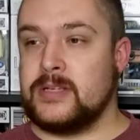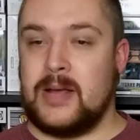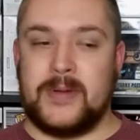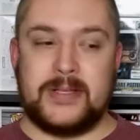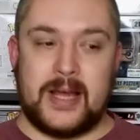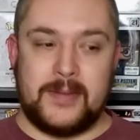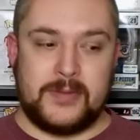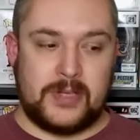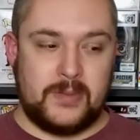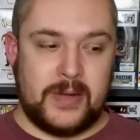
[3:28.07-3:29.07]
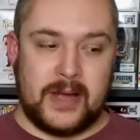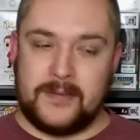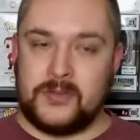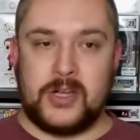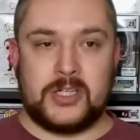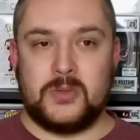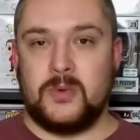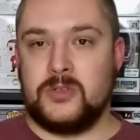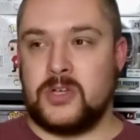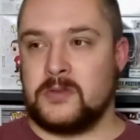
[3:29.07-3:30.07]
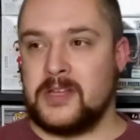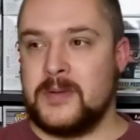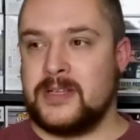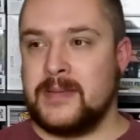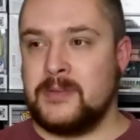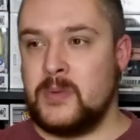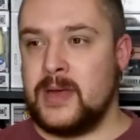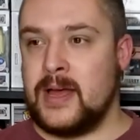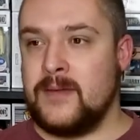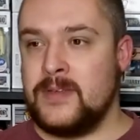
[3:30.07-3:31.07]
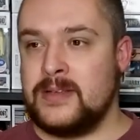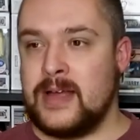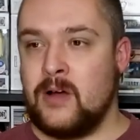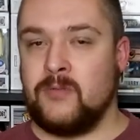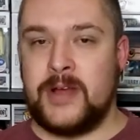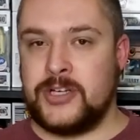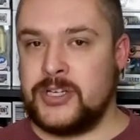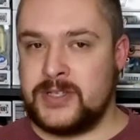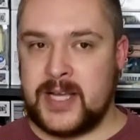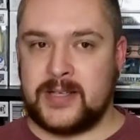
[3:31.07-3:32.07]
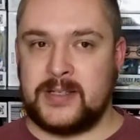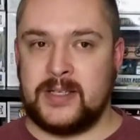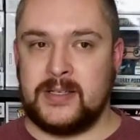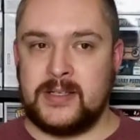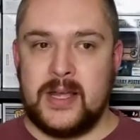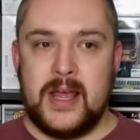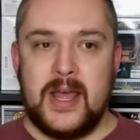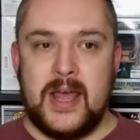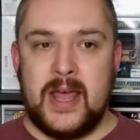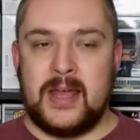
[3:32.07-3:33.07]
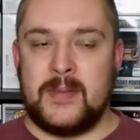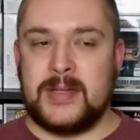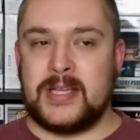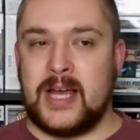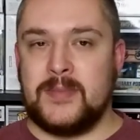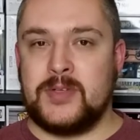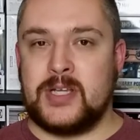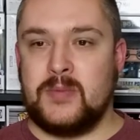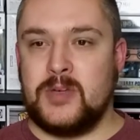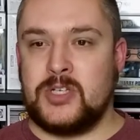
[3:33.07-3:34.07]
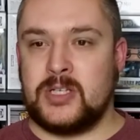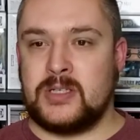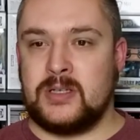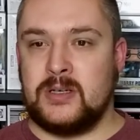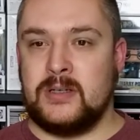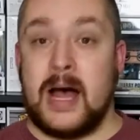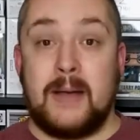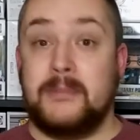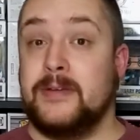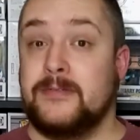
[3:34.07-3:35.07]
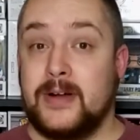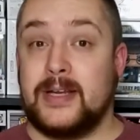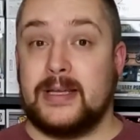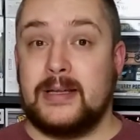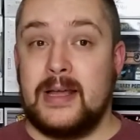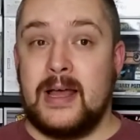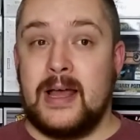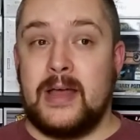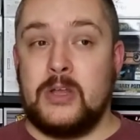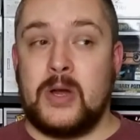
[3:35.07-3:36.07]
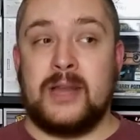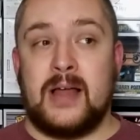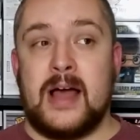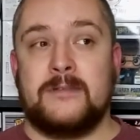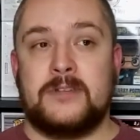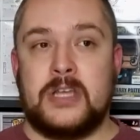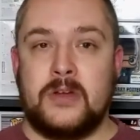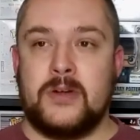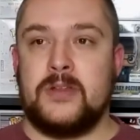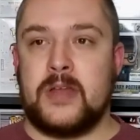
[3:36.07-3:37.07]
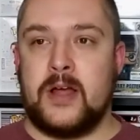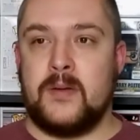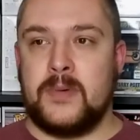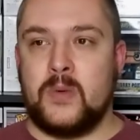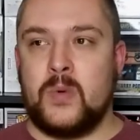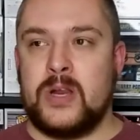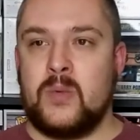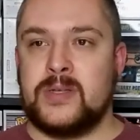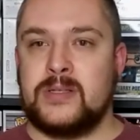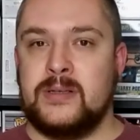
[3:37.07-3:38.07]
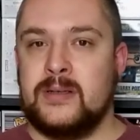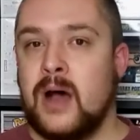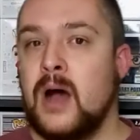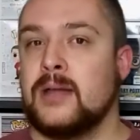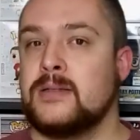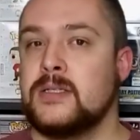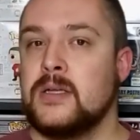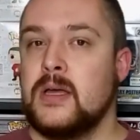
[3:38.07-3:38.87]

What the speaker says: How many times can we have sexual jokes? How many times can we have these outrageous sex scenes? And how many times can we just not be funny? You know, I laughed here and there, but when it was not